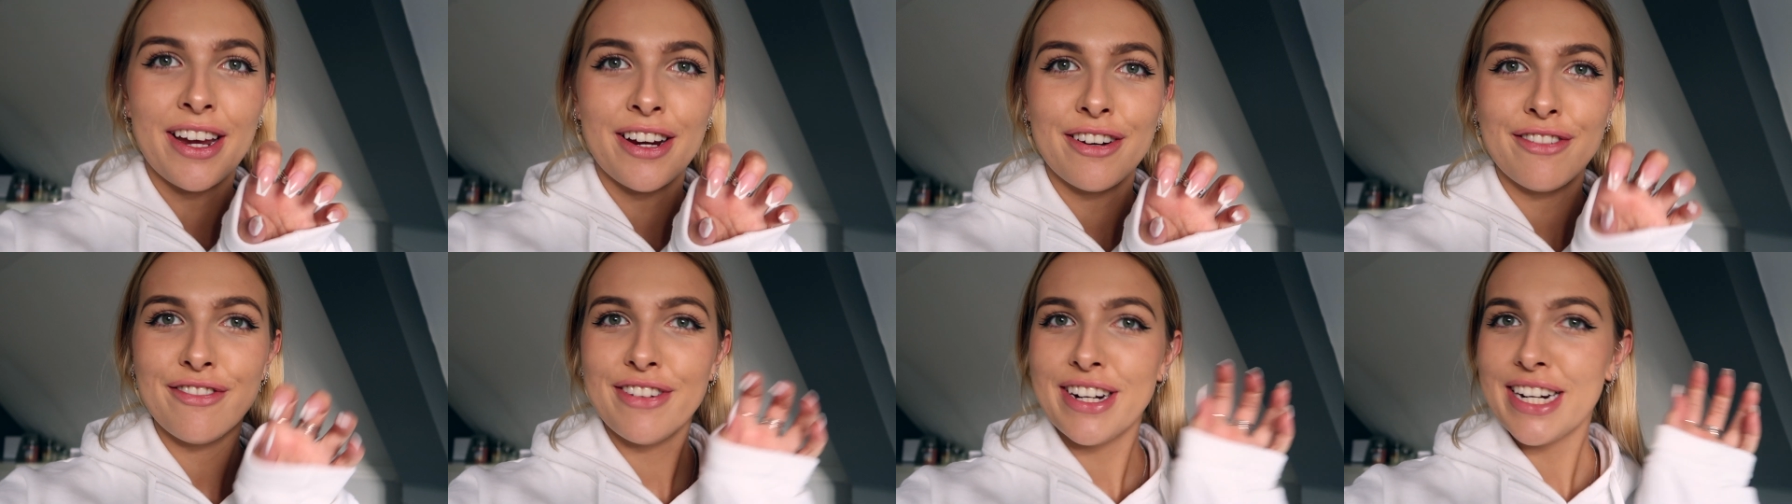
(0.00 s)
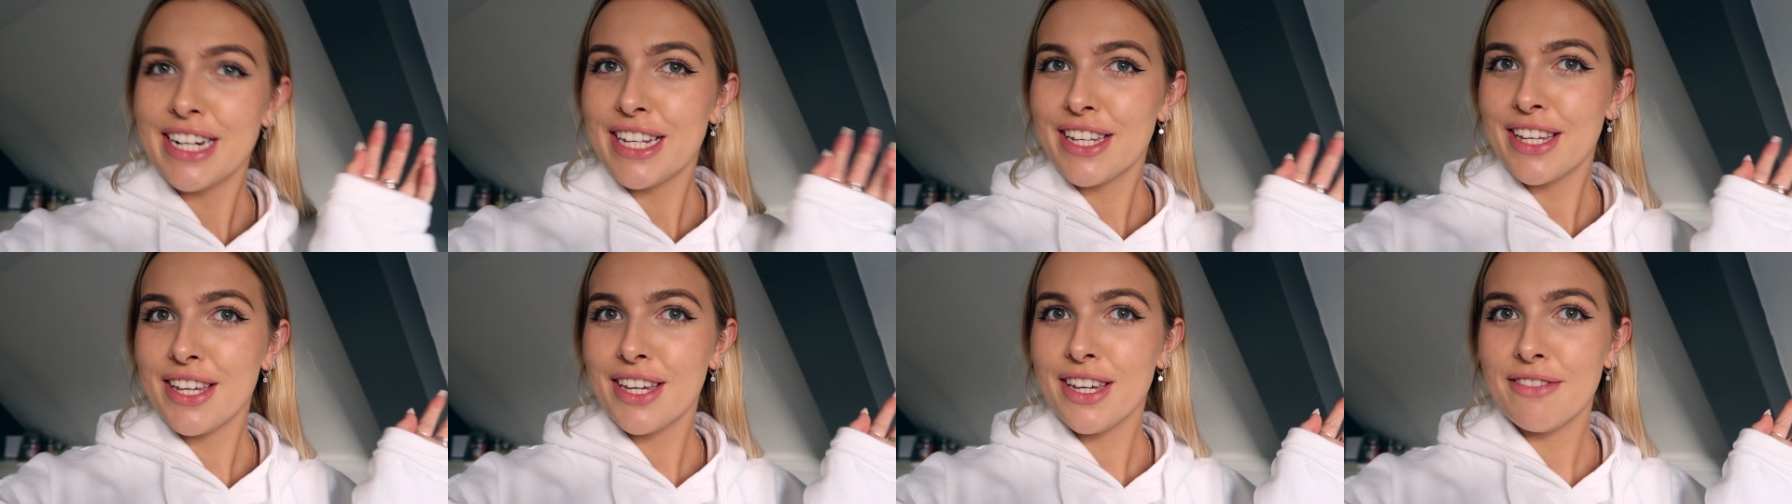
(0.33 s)

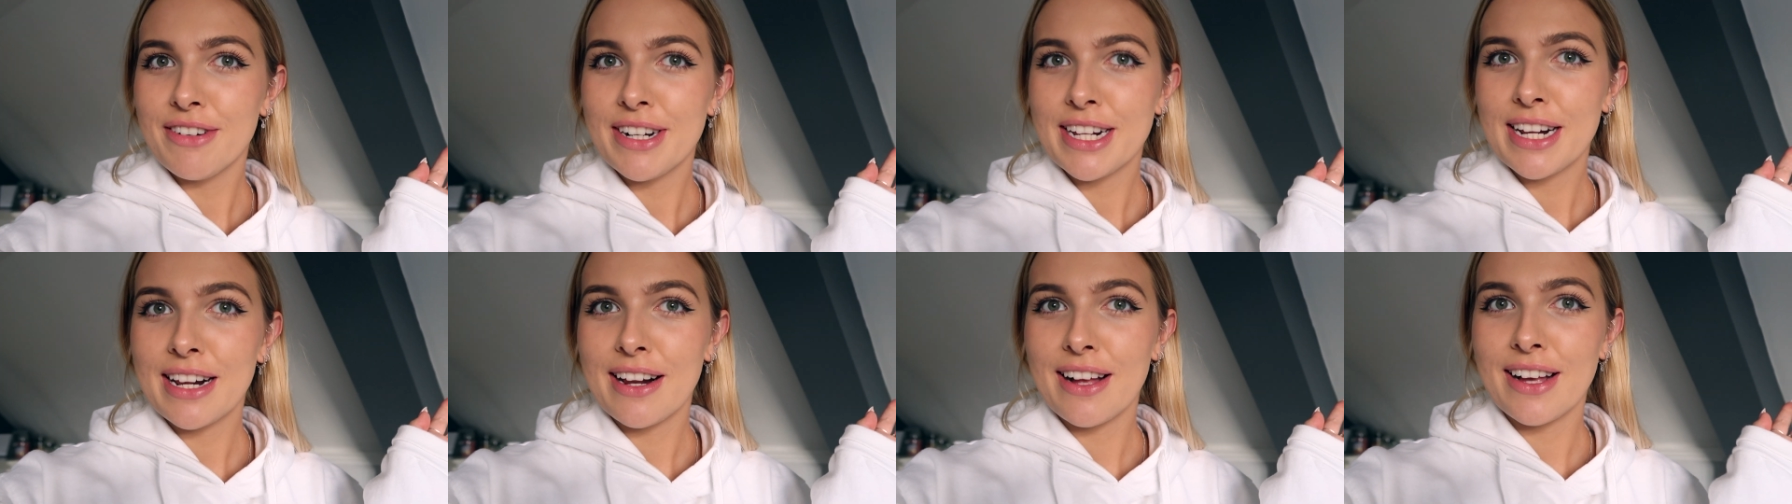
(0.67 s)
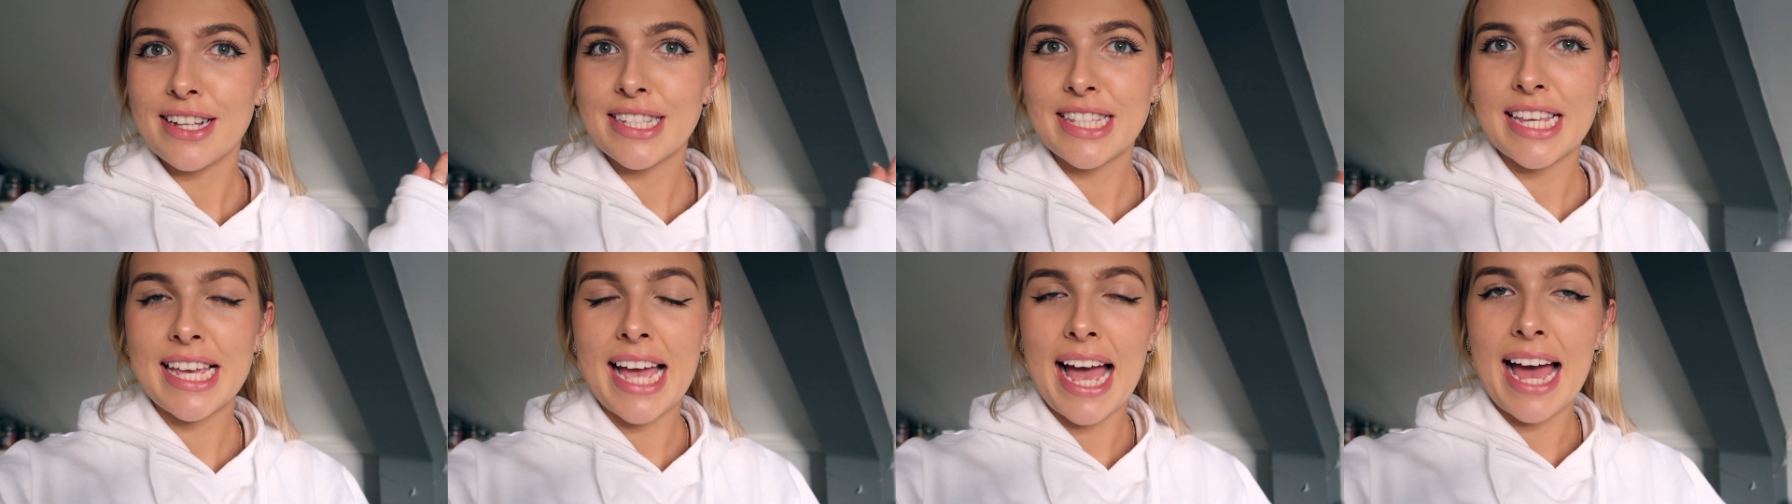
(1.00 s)
cute, really
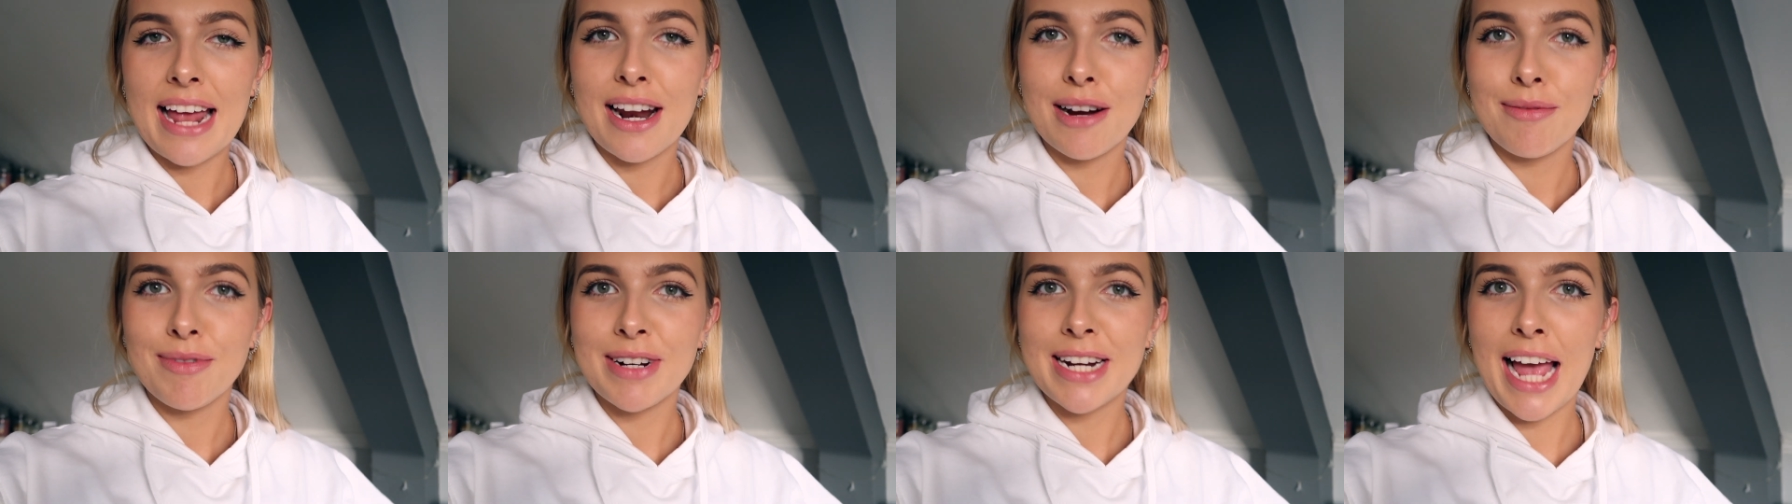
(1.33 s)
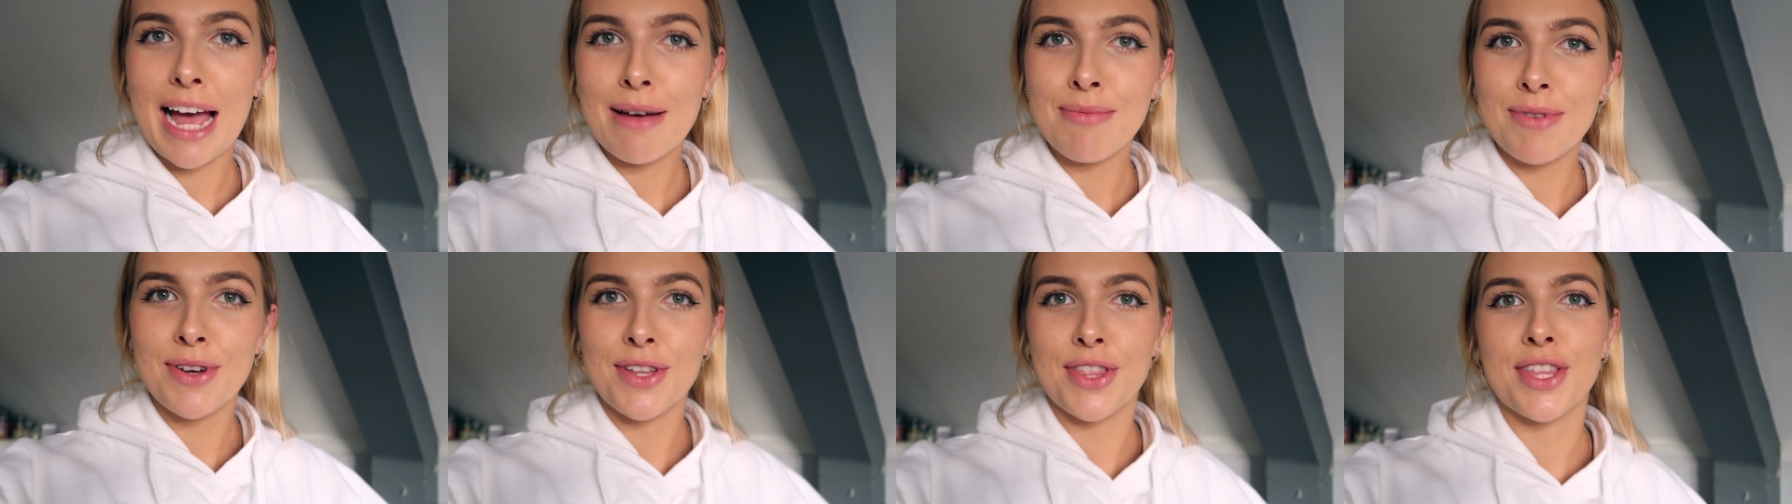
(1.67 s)
classy, and I'm really
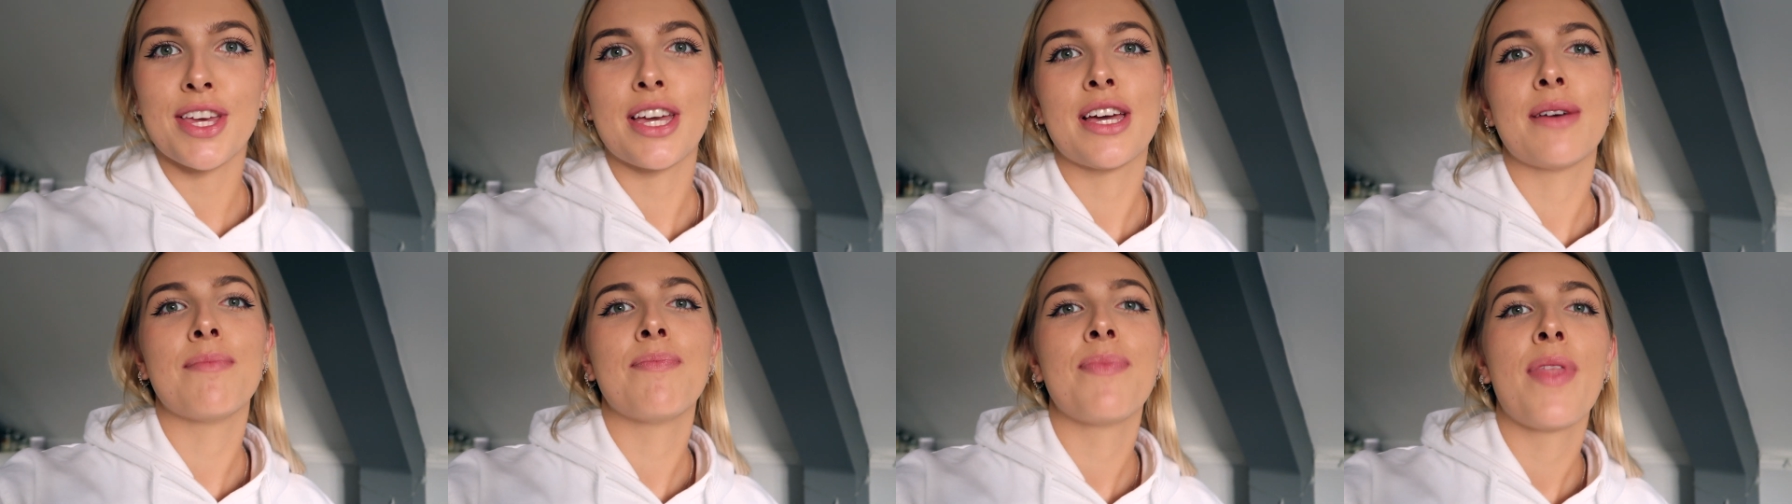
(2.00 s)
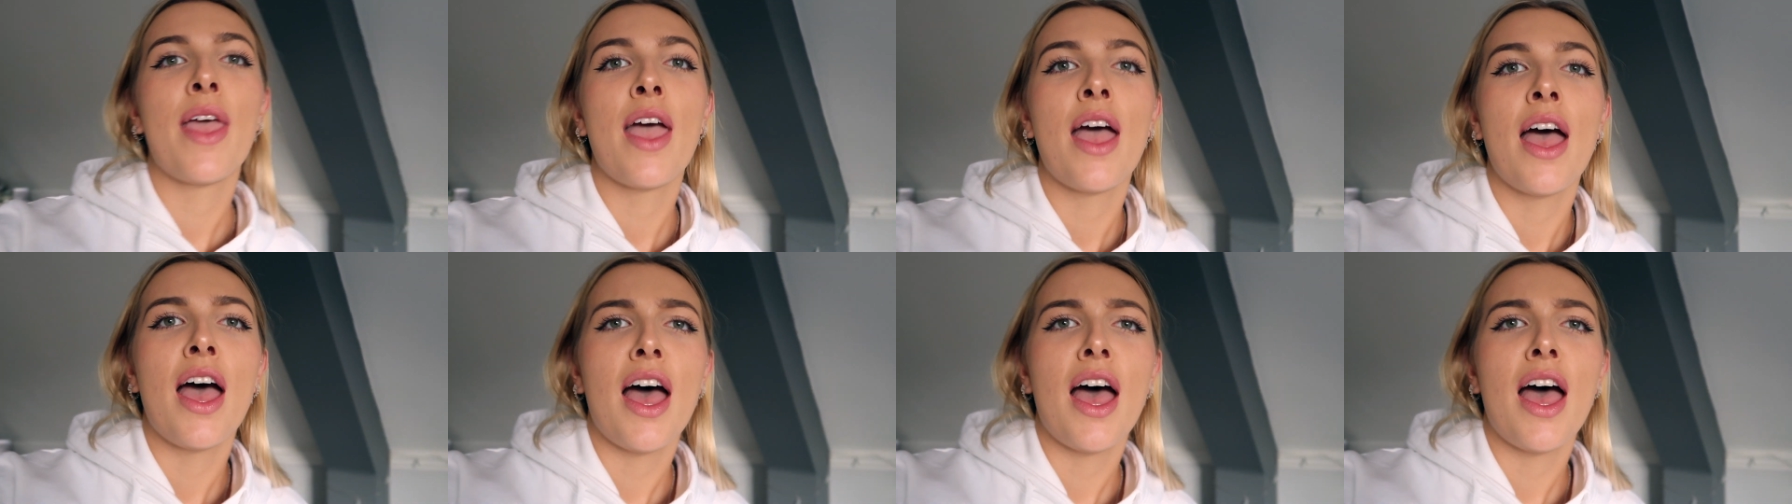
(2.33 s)
happy with them.